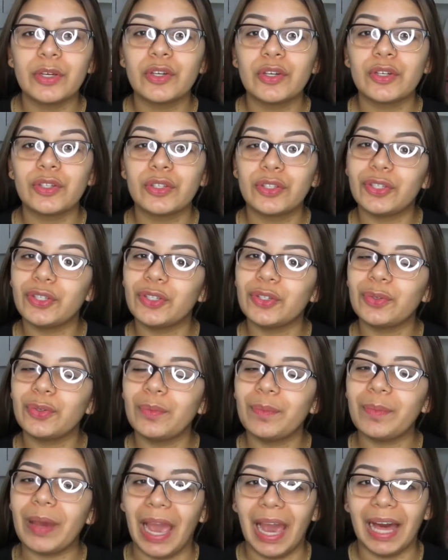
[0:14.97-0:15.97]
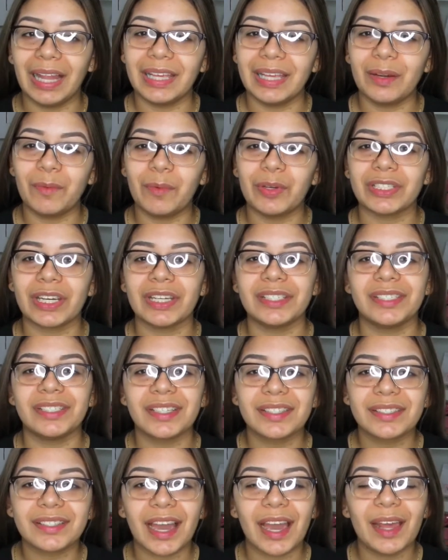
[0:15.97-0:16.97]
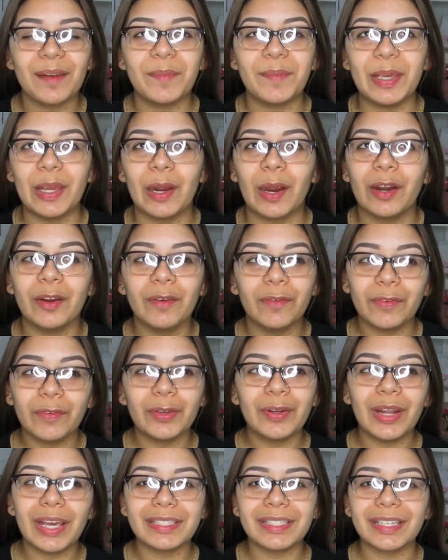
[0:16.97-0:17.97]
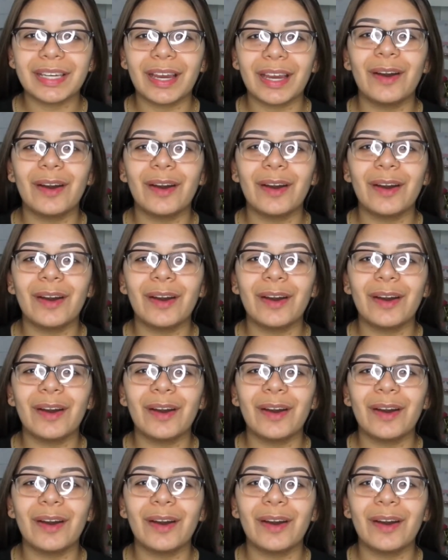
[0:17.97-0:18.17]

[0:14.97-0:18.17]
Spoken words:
2 palette, which I just got in PR a few days ago.